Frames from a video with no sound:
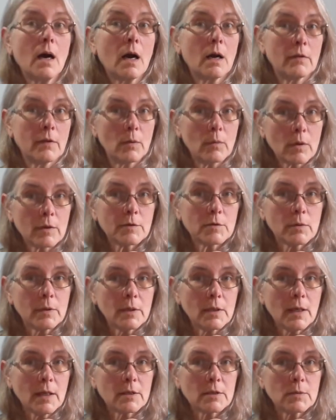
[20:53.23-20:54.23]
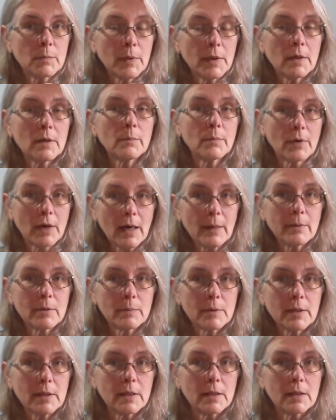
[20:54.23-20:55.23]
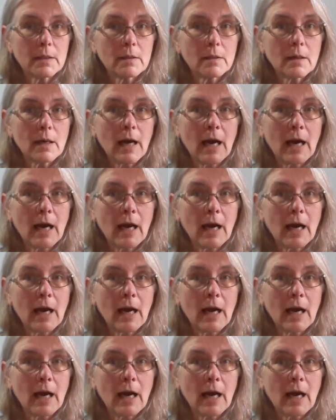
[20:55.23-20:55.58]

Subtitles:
Are they worth $20 a pair? Probably.